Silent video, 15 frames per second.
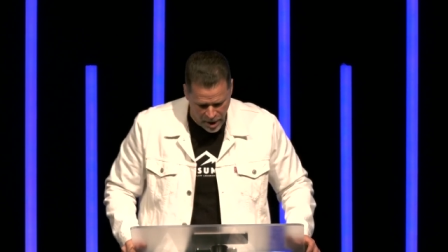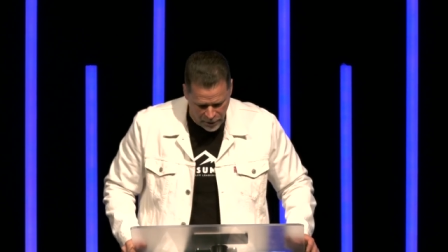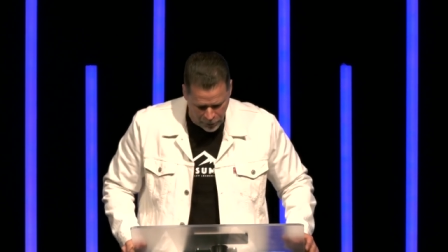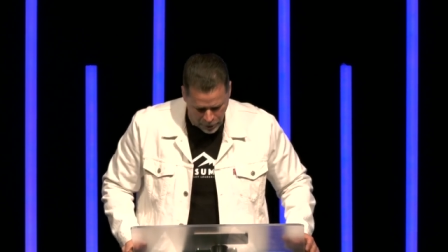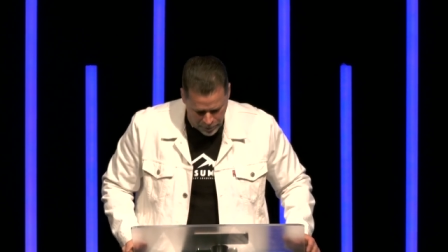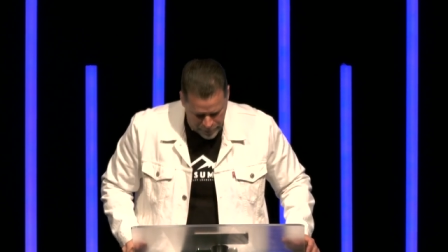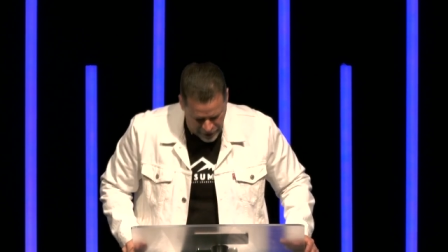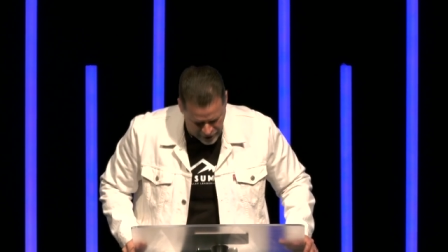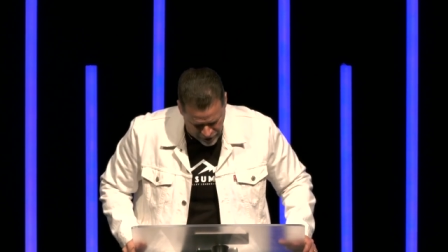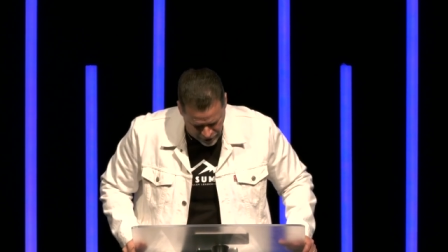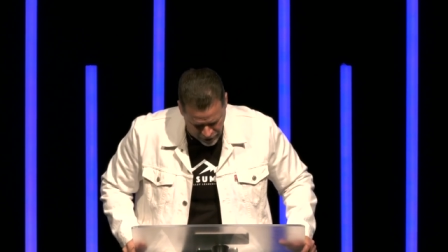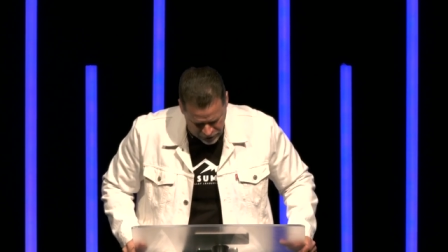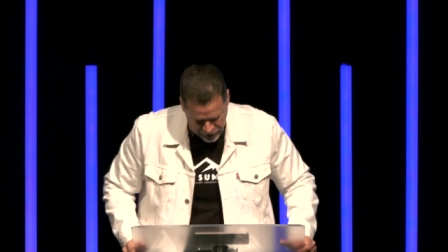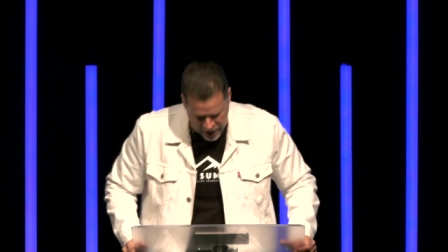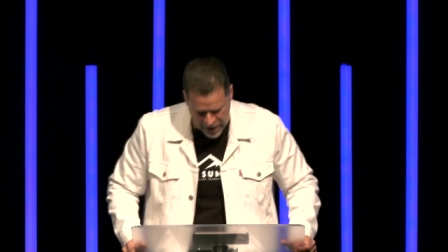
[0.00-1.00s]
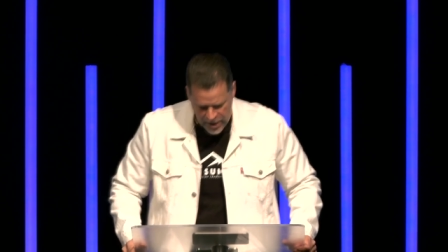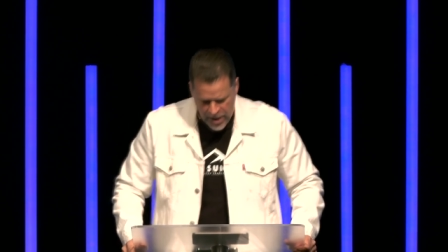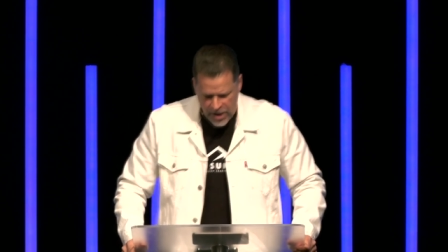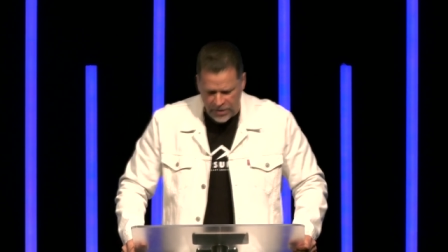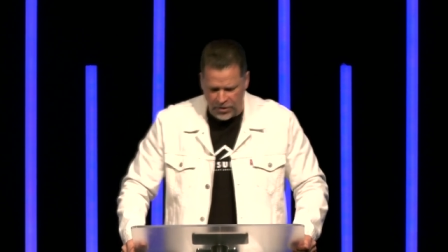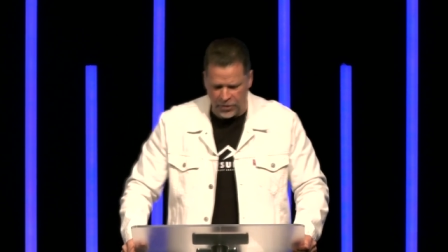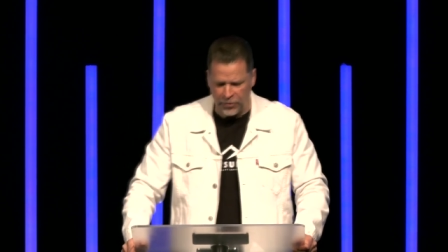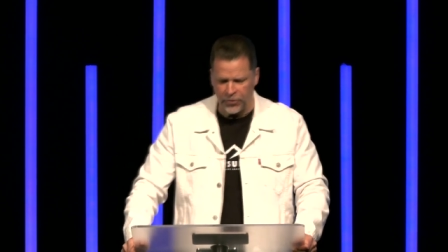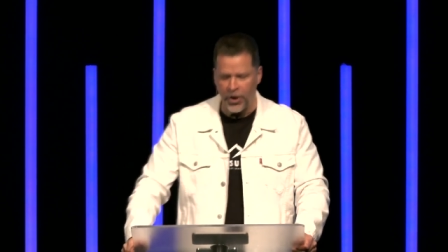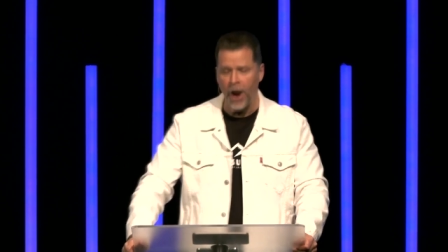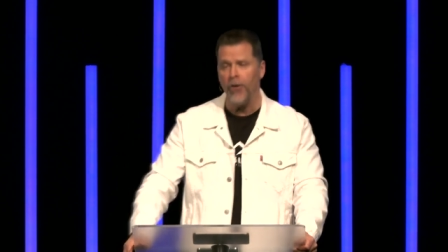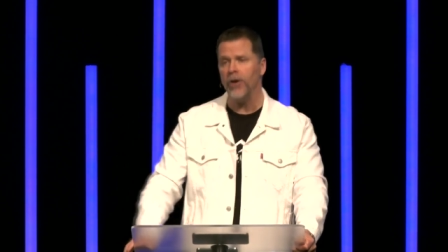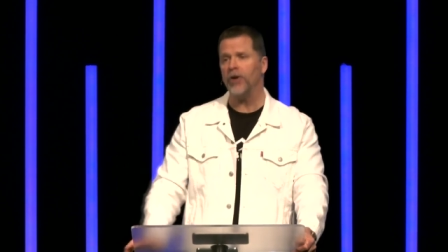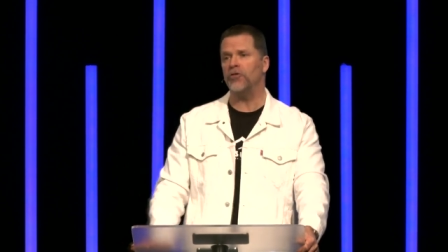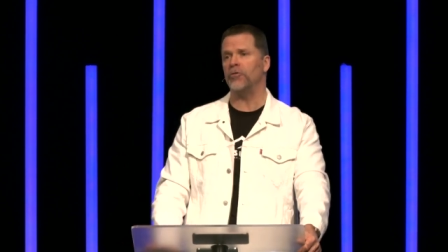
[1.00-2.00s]
from Peter is that
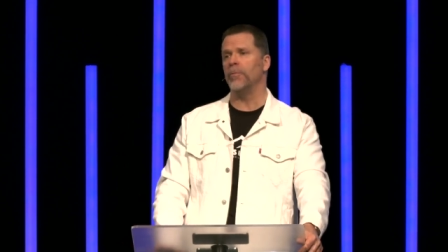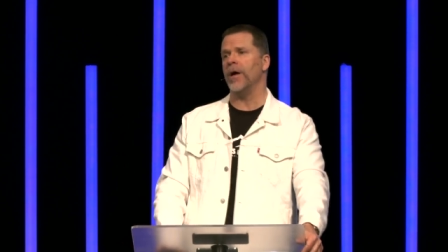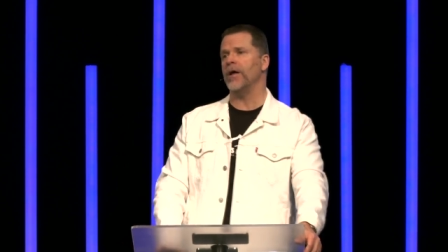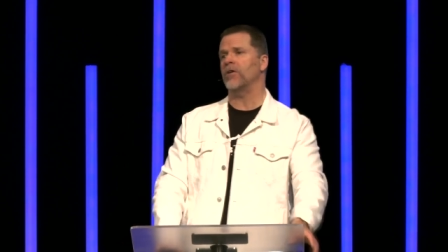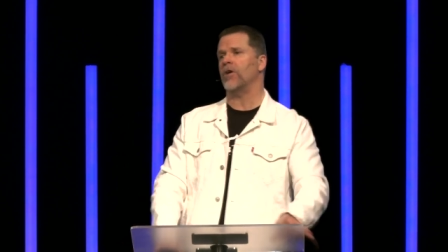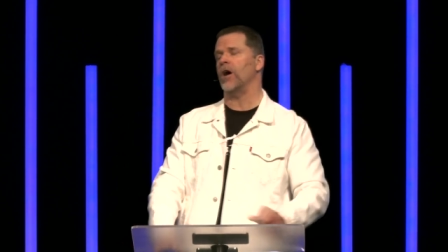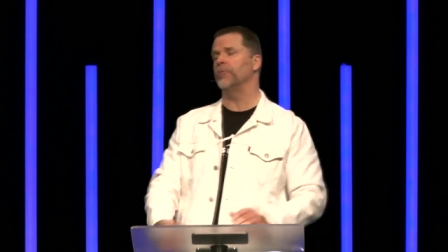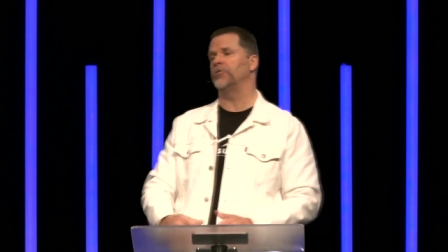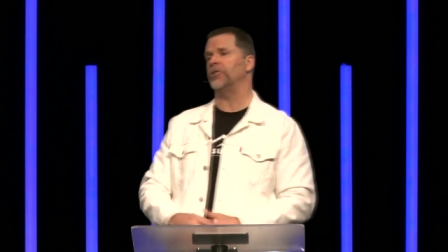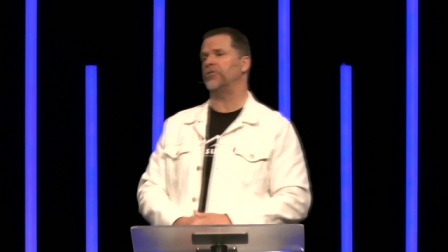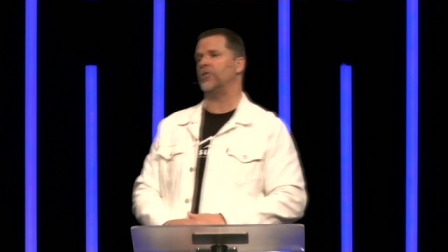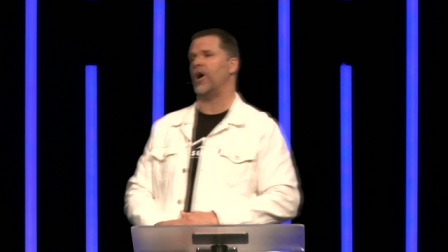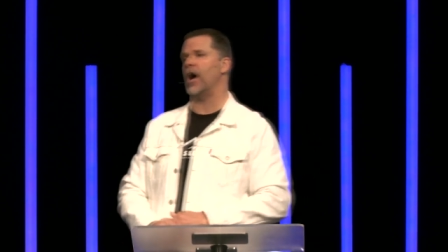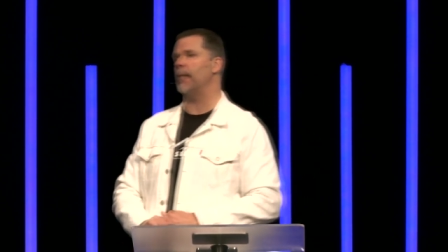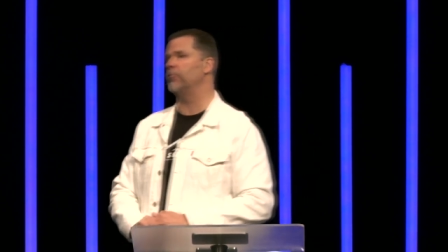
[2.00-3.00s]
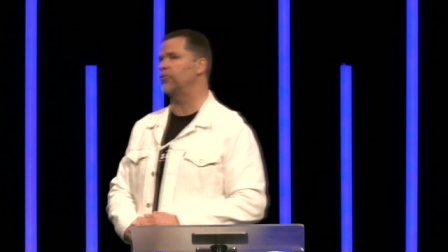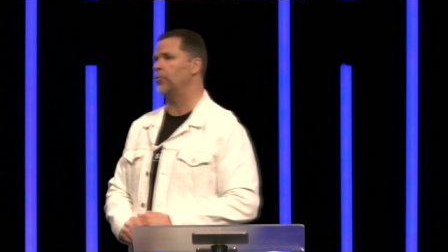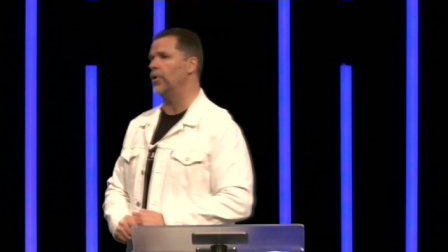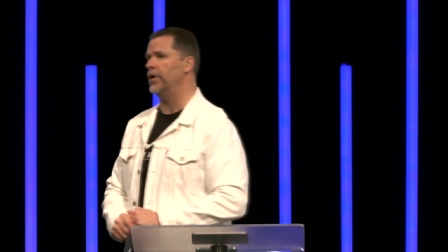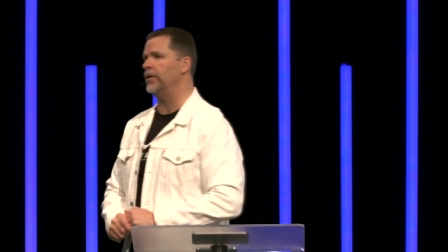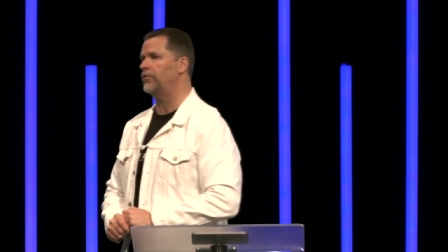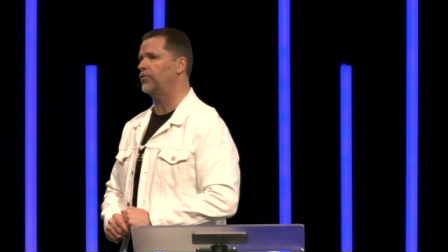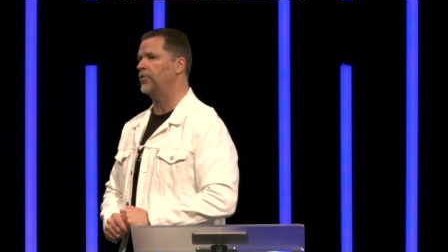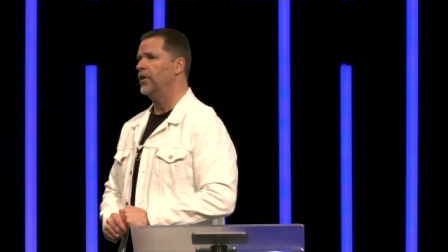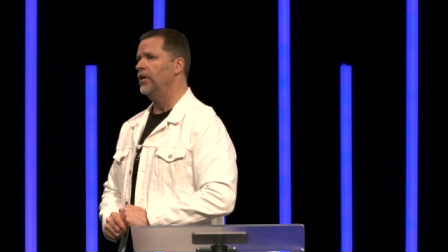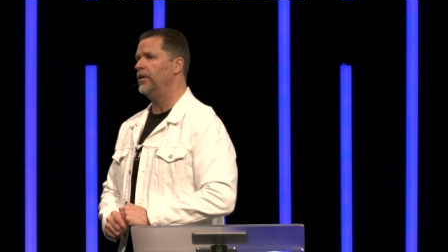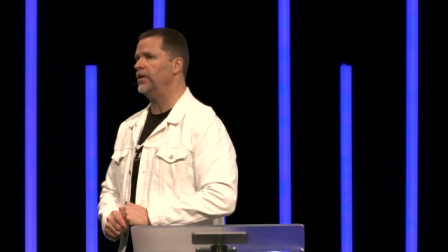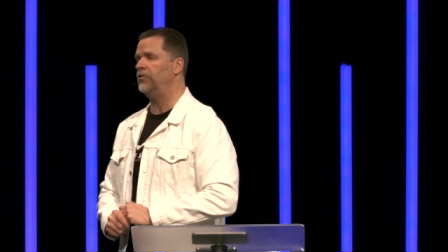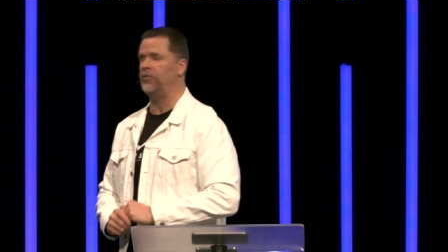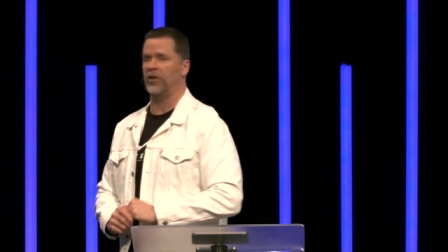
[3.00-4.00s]
discouragement comes at times when it's
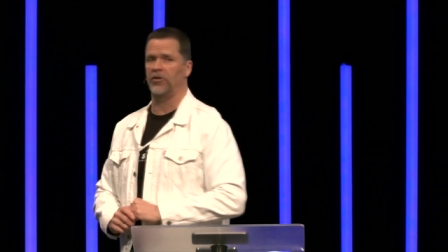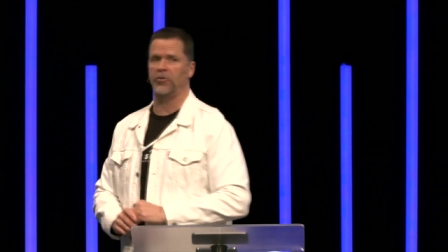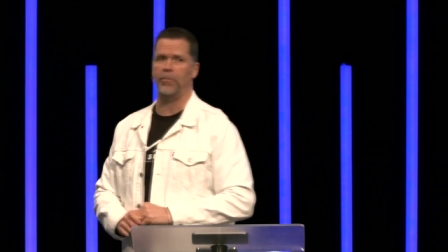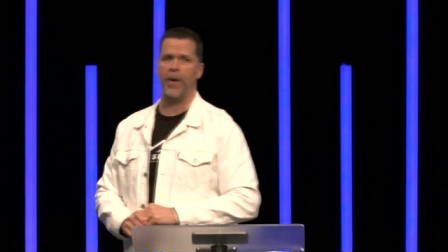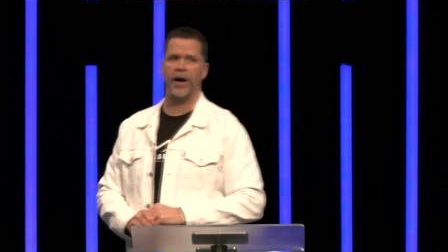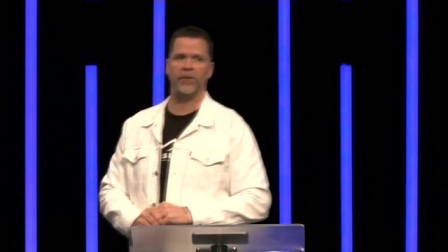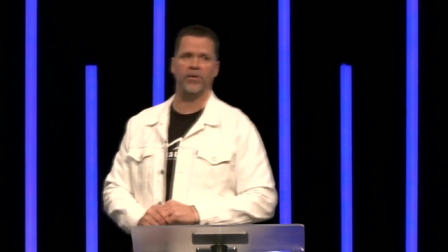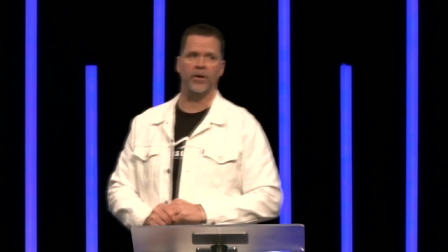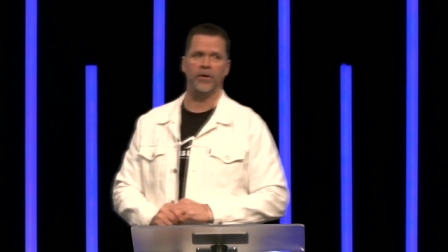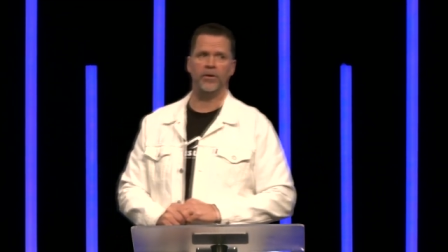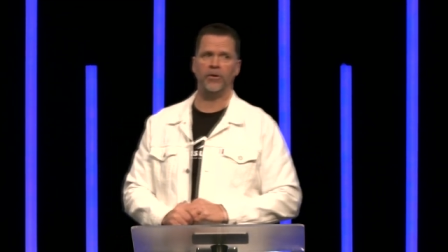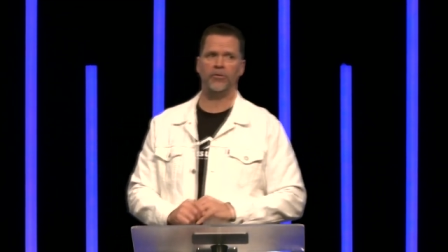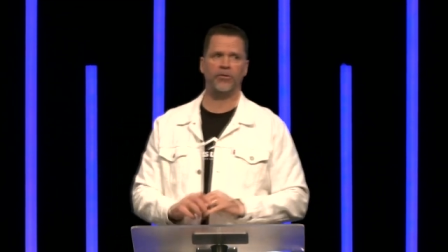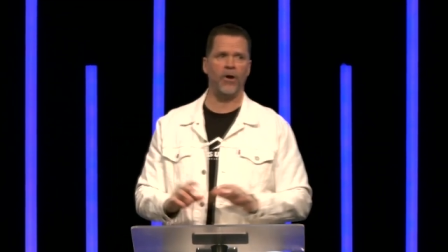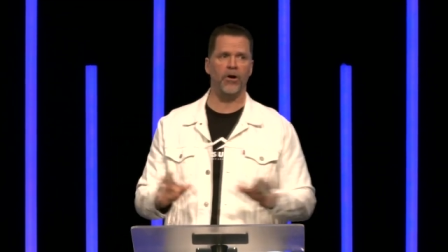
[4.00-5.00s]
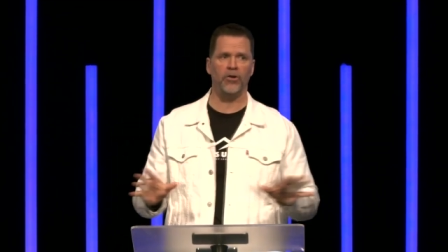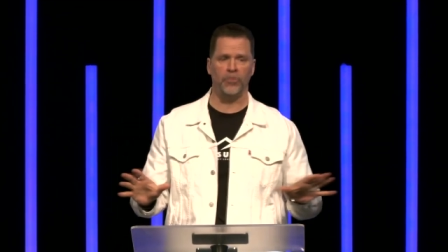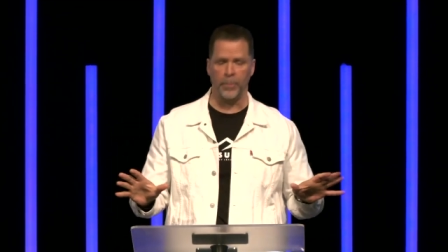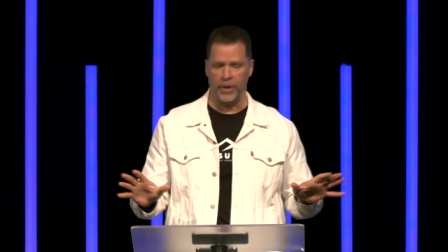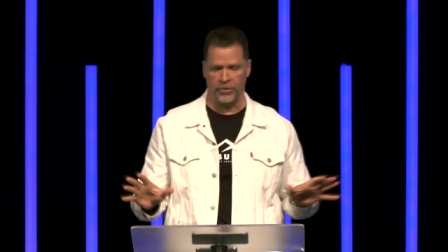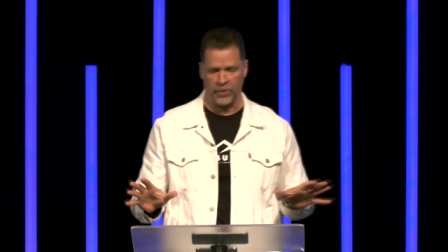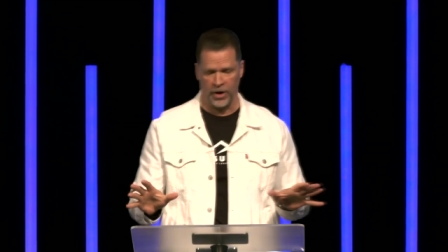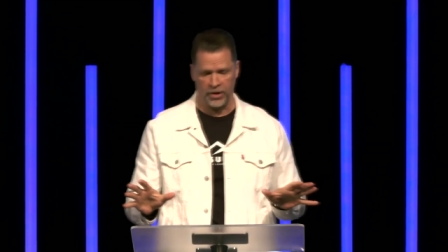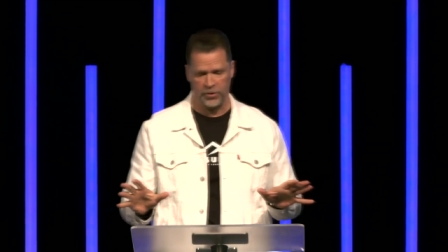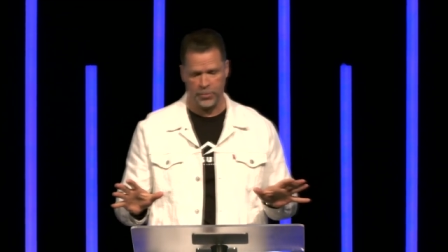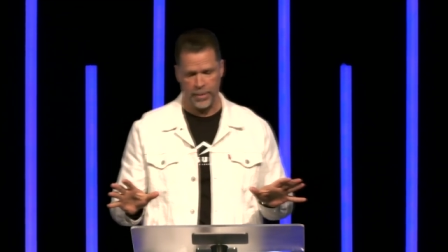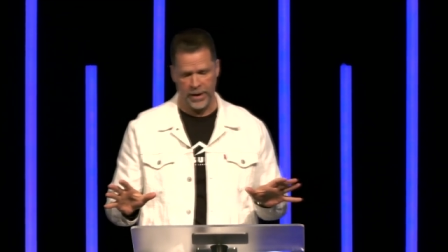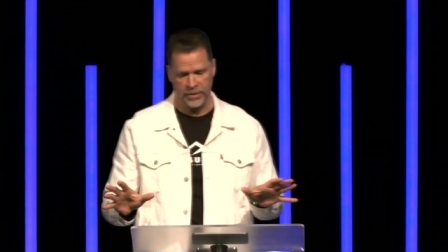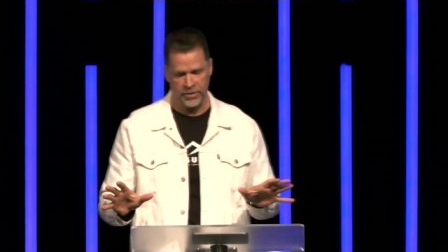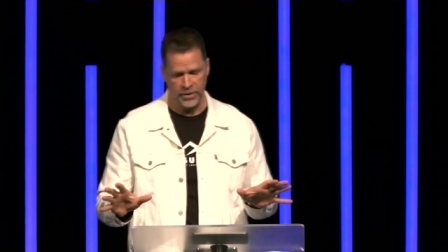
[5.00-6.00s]
least expected. Discouragement is
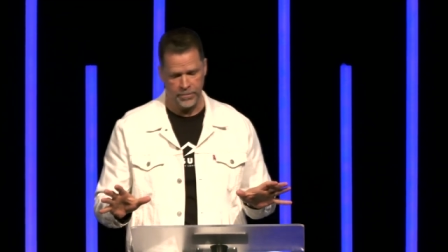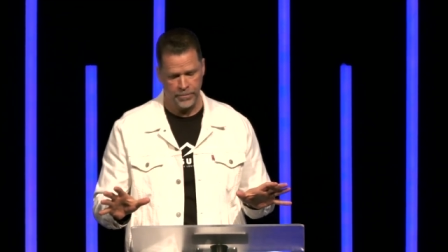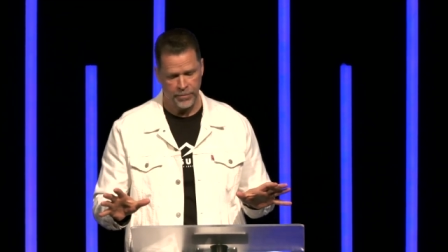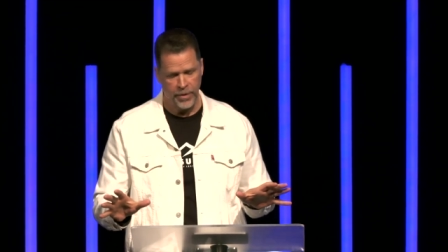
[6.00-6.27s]
unexpected.